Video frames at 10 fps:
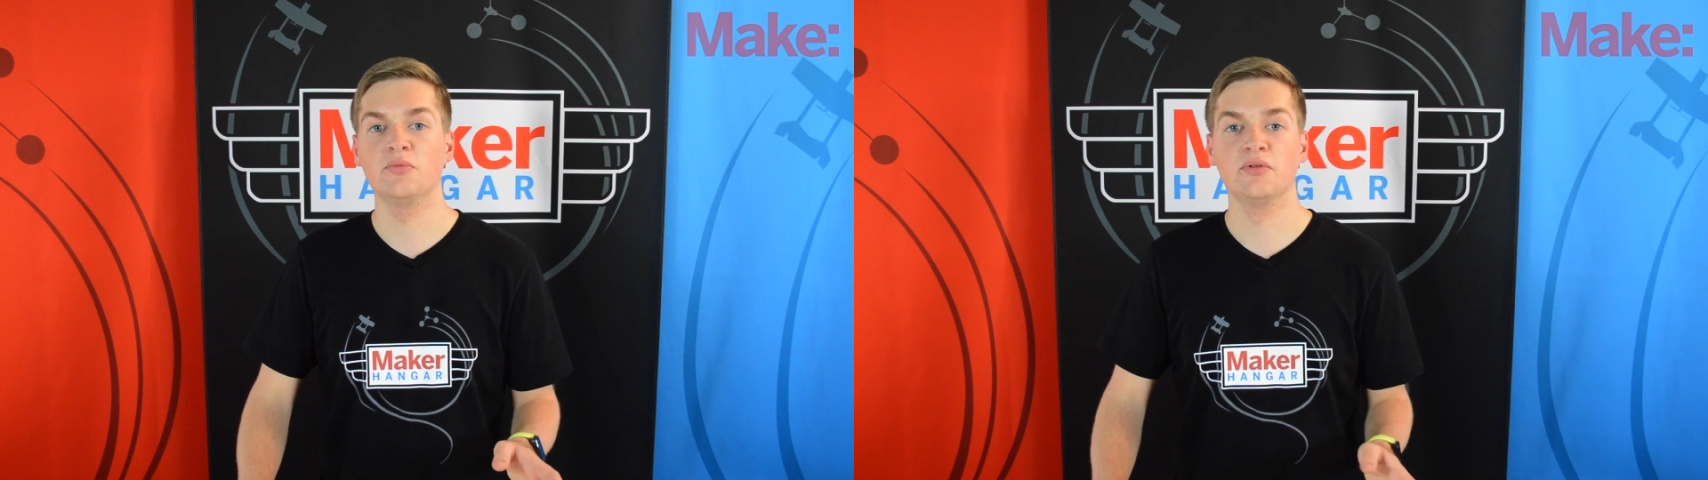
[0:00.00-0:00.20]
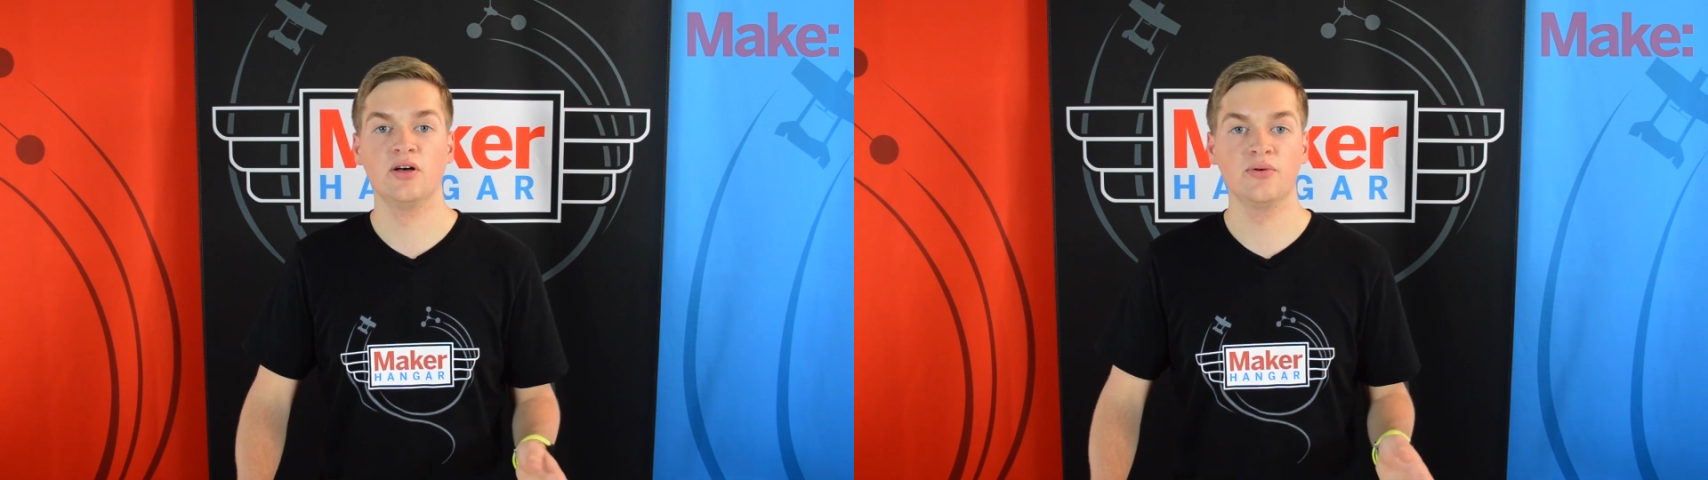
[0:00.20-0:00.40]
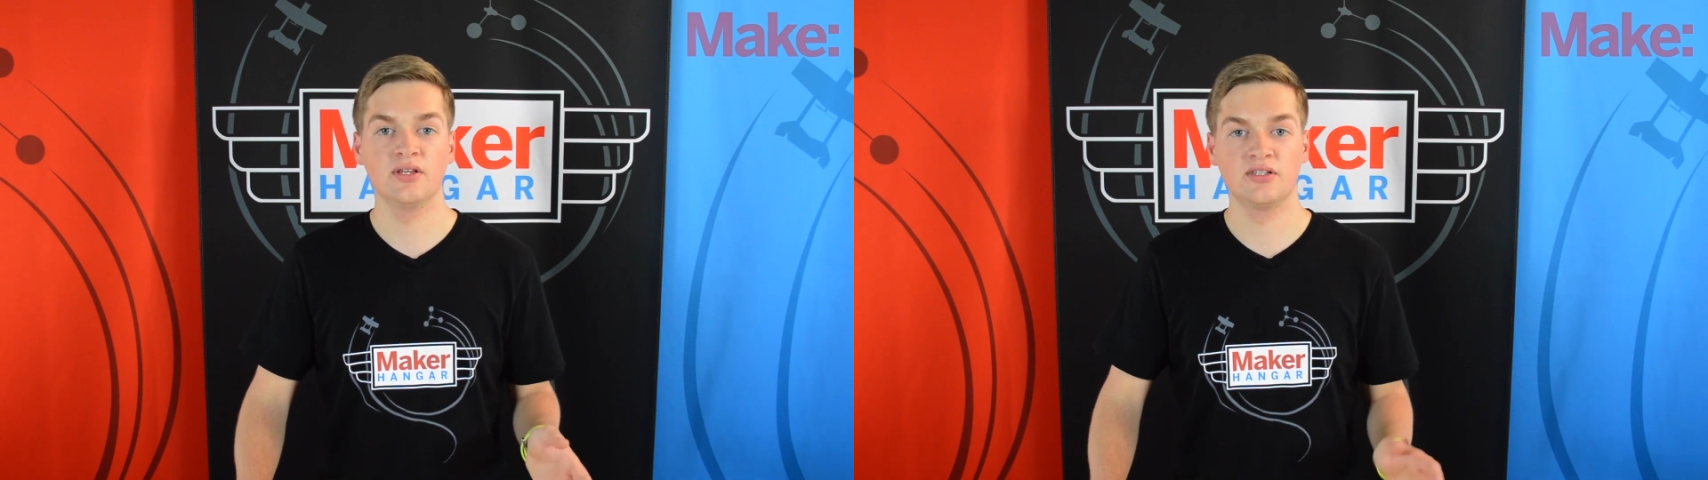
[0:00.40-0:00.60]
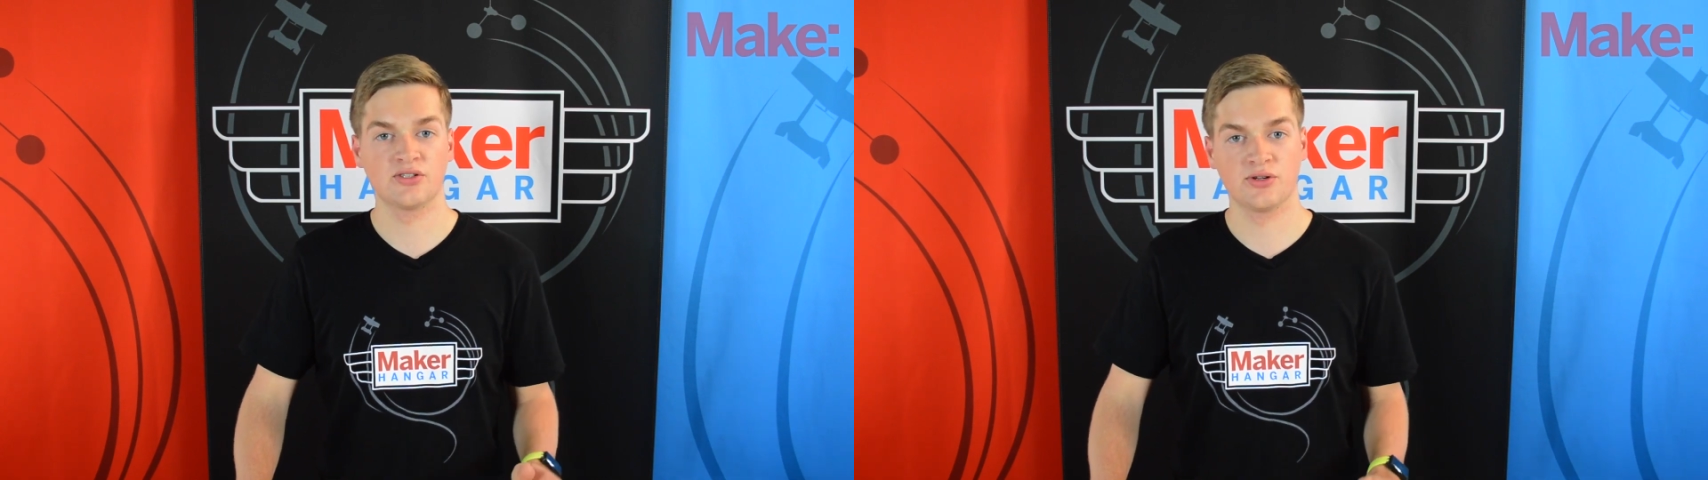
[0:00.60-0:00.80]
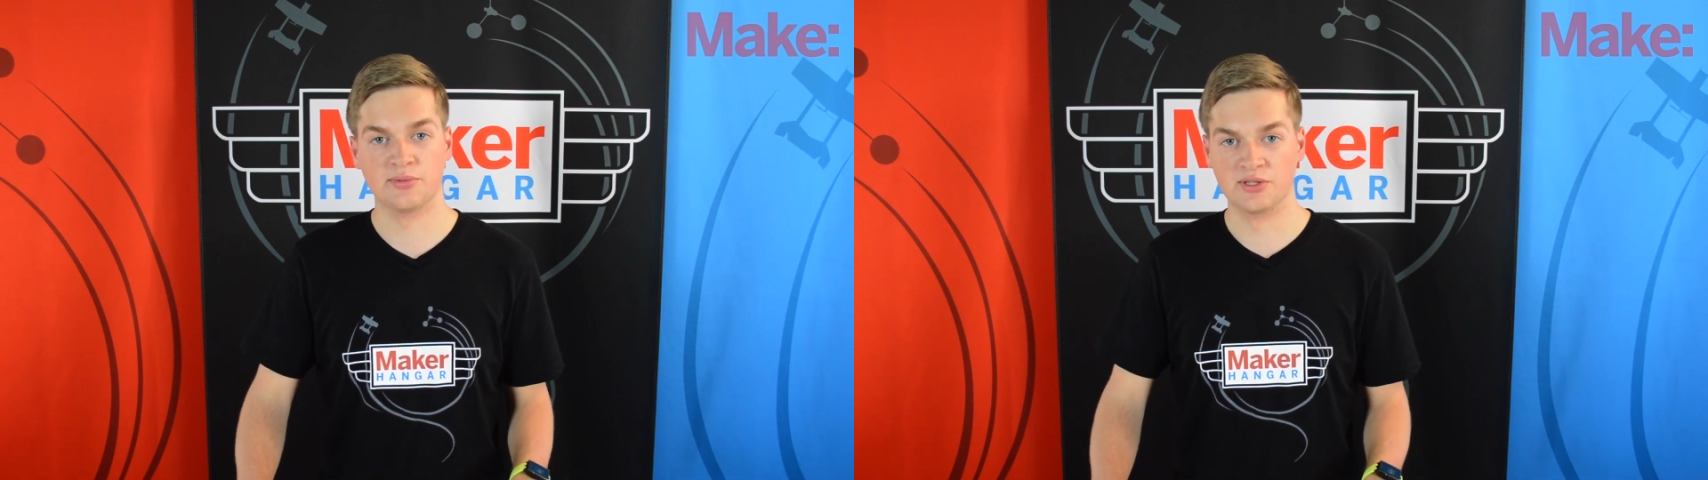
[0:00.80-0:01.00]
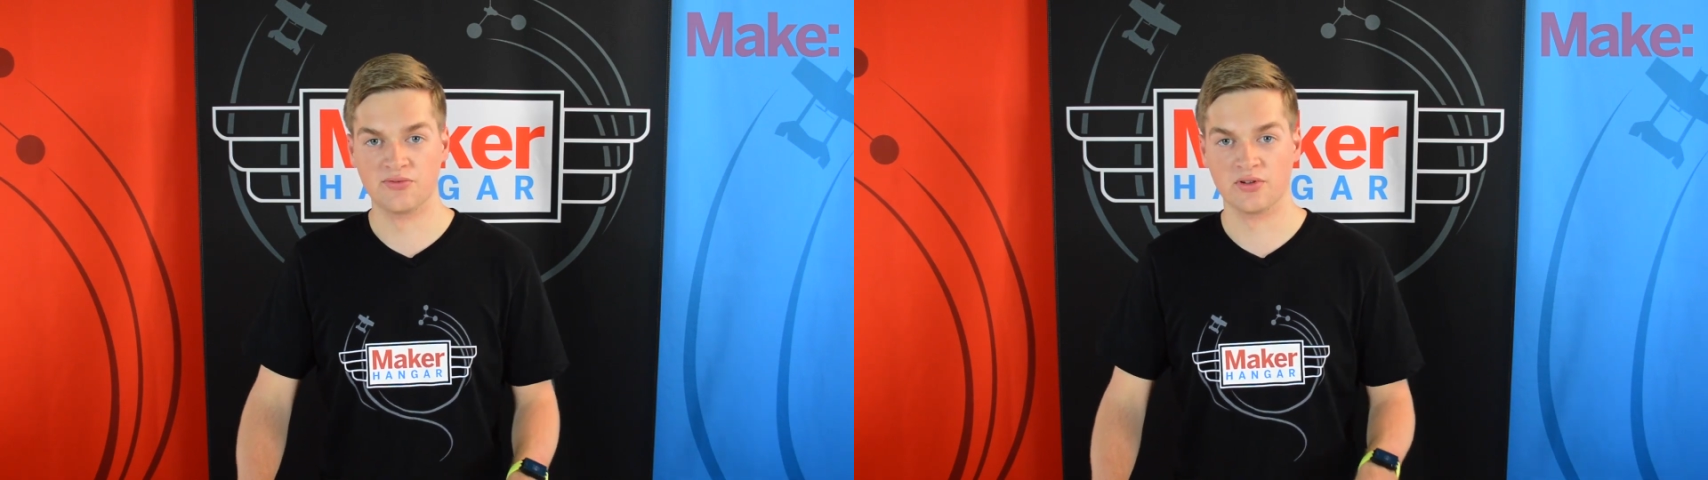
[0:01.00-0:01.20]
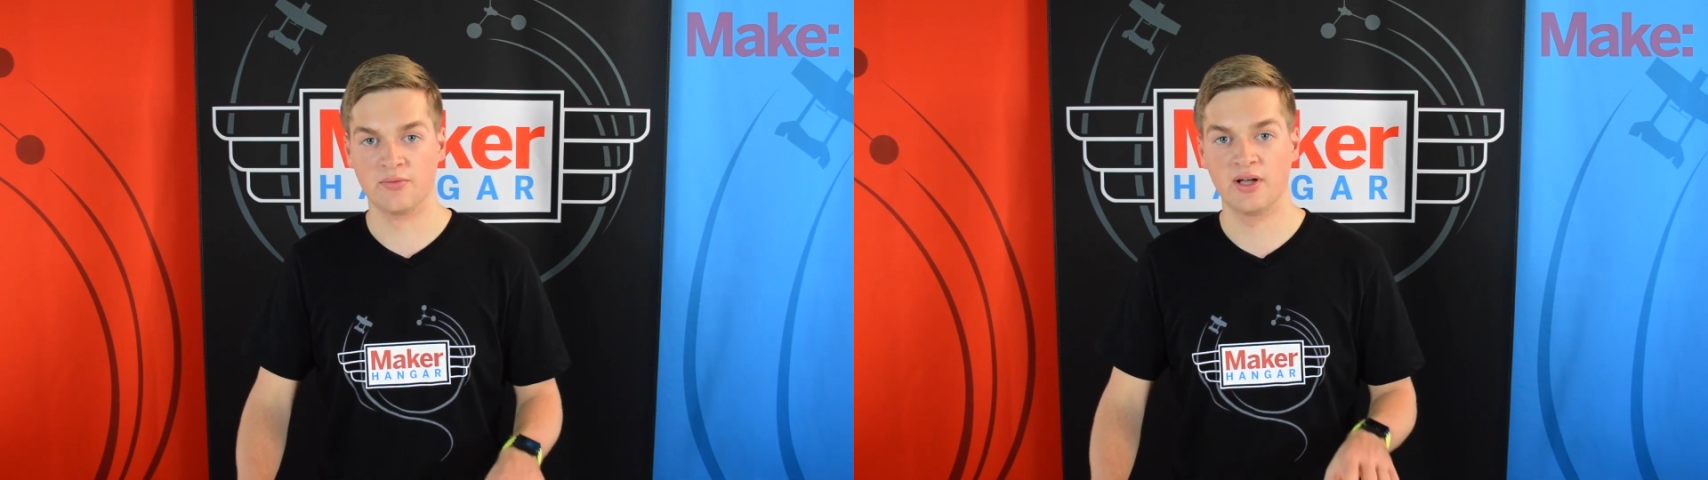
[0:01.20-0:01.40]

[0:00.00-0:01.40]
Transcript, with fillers: below in the description for the